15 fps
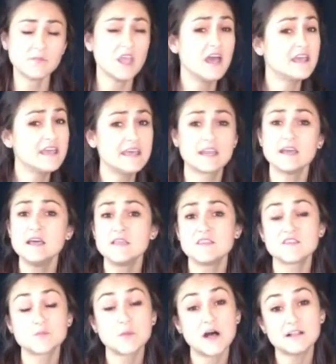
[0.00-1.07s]
Again,
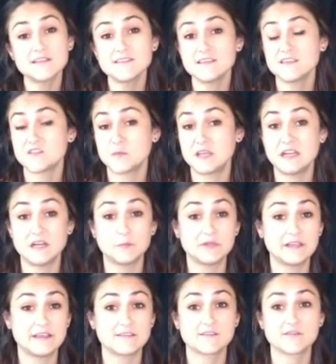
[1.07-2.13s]
this policy has been in
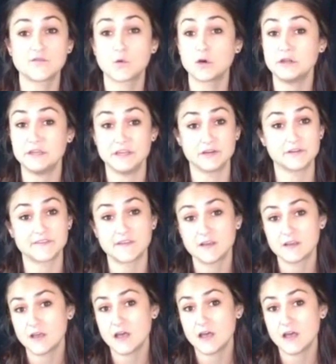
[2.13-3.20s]
place for years.
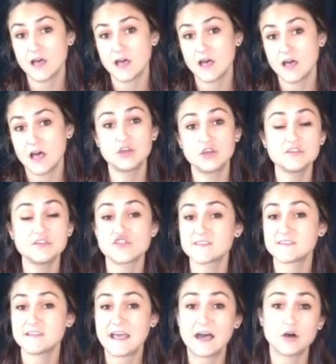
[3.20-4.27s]
Uh, Google is
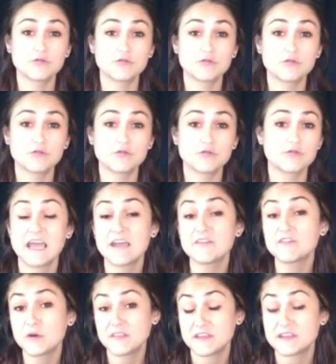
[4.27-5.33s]
just now reminding
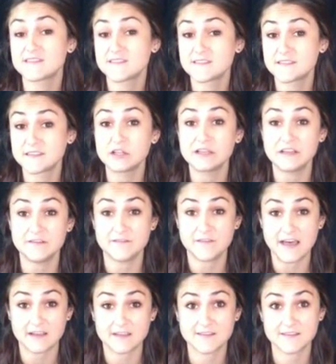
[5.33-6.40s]
everyone that it's still in
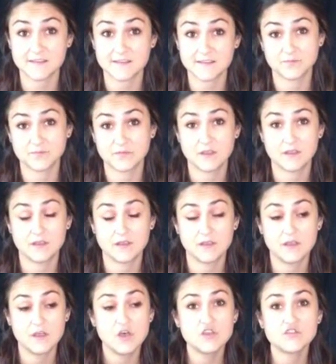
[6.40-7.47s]
effect.
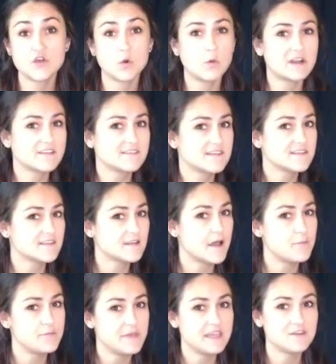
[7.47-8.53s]
So what does this
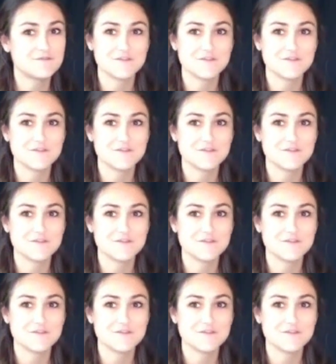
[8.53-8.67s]
mean